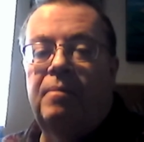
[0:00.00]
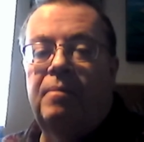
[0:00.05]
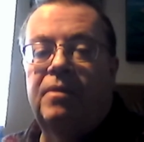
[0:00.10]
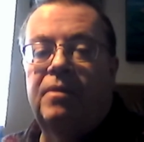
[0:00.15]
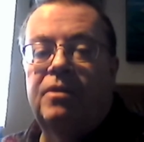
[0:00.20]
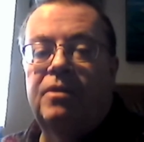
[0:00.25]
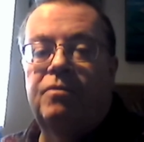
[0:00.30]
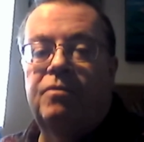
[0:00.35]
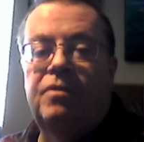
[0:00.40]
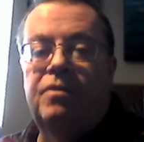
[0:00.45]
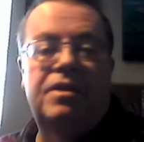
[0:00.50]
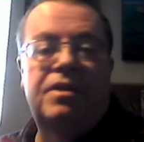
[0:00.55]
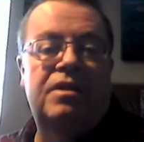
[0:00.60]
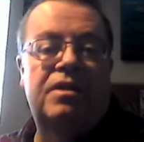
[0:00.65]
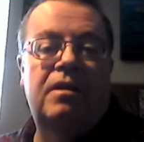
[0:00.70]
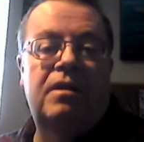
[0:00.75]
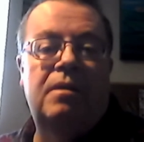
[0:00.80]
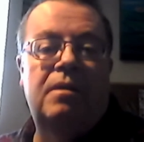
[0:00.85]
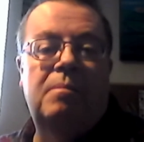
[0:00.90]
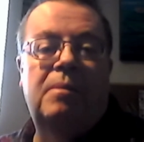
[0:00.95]
There's
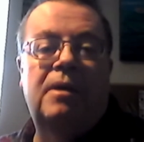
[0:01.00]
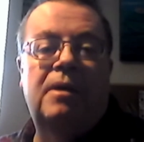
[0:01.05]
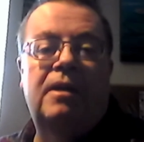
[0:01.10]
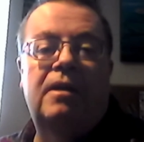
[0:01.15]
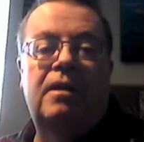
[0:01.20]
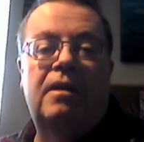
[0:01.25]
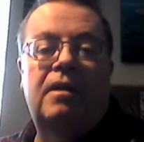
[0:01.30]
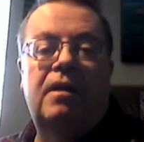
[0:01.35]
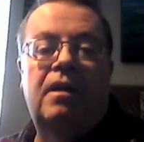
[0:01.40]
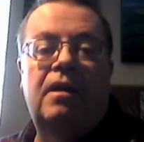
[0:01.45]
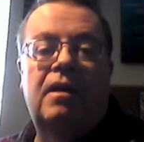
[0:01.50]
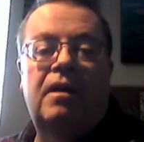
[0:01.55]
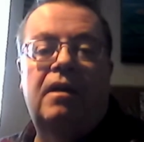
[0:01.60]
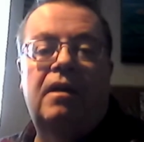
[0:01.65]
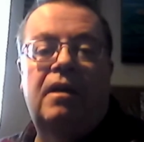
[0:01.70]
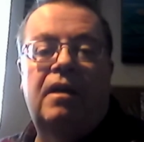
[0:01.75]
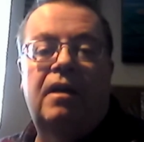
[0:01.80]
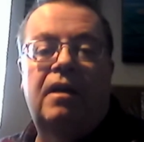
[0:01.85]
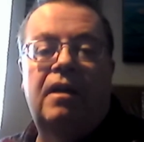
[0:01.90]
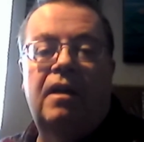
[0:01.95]
recently been
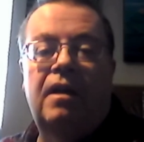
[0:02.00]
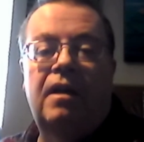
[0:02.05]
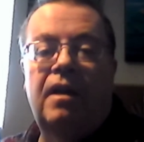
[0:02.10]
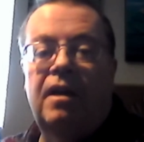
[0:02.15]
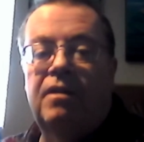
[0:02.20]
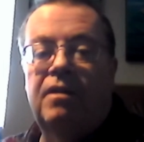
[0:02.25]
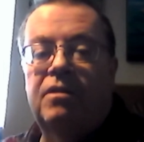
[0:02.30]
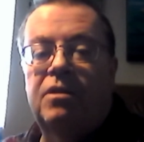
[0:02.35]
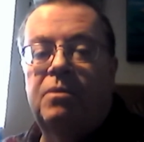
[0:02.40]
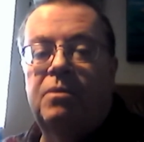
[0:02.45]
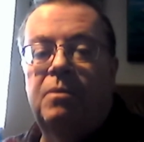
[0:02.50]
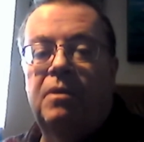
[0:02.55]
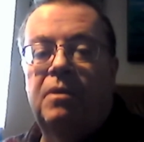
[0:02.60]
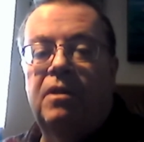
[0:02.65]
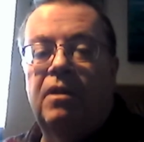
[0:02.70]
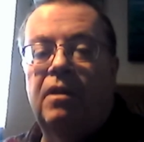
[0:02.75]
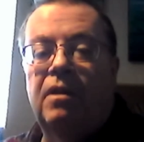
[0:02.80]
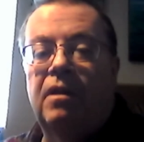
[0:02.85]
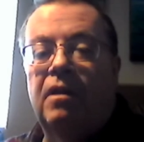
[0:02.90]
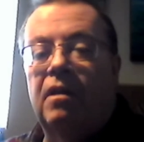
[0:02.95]
an announcement
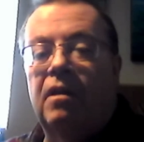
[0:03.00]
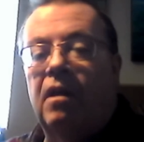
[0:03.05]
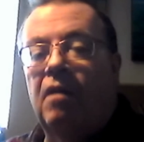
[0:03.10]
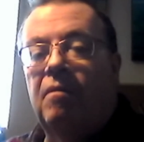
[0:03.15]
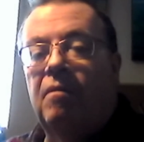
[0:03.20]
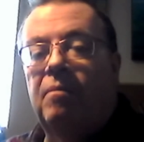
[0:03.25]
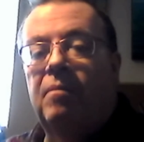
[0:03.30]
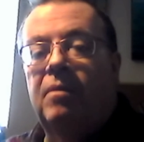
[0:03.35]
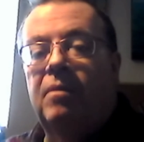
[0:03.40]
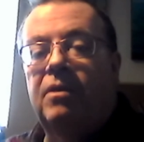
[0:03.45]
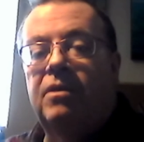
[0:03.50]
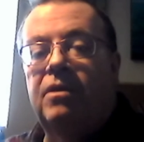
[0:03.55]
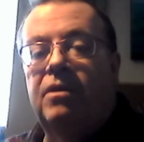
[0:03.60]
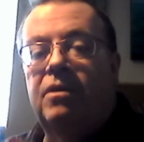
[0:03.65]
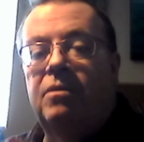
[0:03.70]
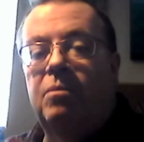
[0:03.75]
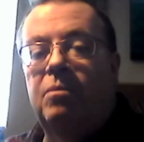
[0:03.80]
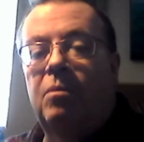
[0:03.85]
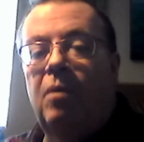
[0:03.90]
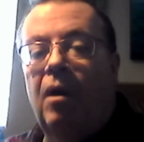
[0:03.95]
that the government
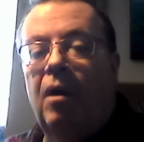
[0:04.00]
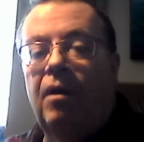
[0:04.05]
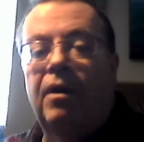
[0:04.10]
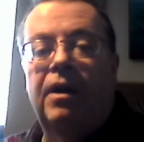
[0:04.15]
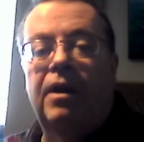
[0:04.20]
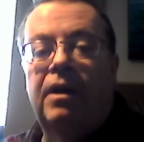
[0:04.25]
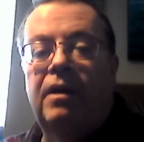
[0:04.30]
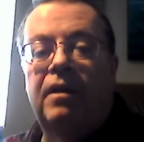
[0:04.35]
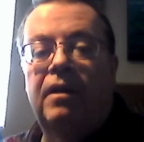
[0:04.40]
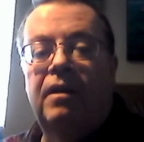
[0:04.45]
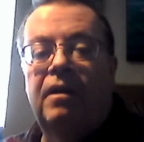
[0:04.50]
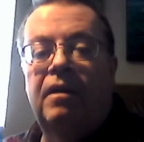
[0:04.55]
is worried